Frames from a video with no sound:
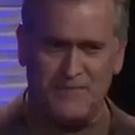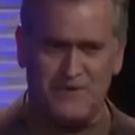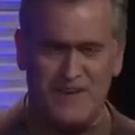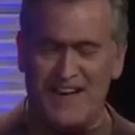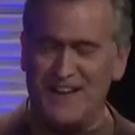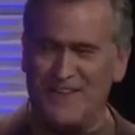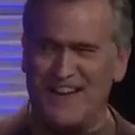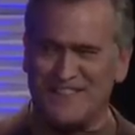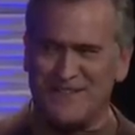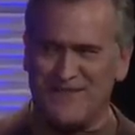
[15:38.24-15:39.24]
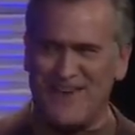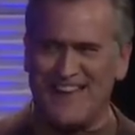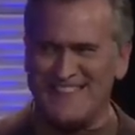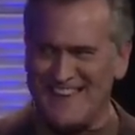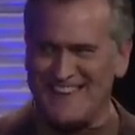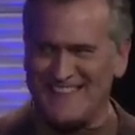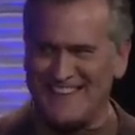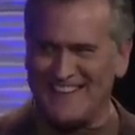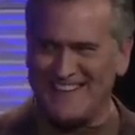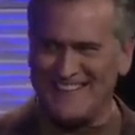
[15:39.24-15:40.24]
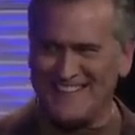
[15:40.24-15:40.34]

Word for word: John, you've got some fans out there.